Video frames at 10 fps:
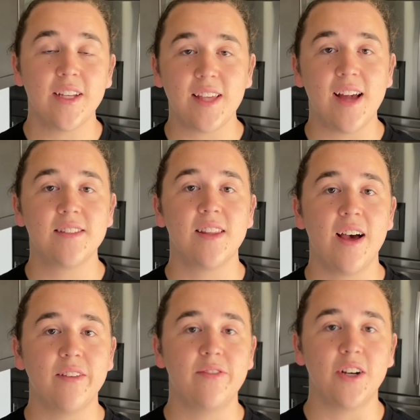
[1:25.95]
has a
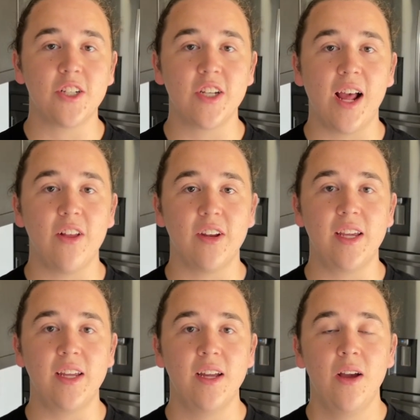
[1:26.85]
lot of
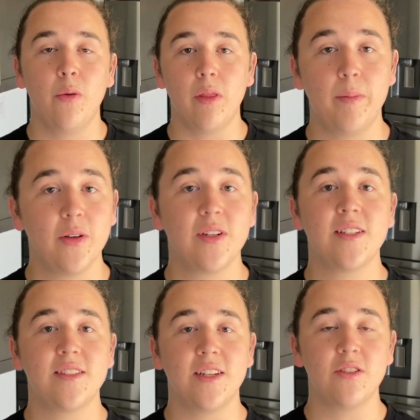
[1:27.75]
functionality with built-in
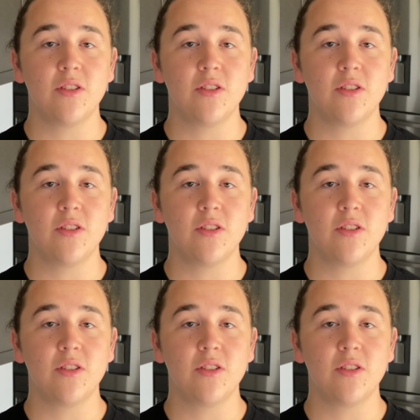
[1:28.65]
sensors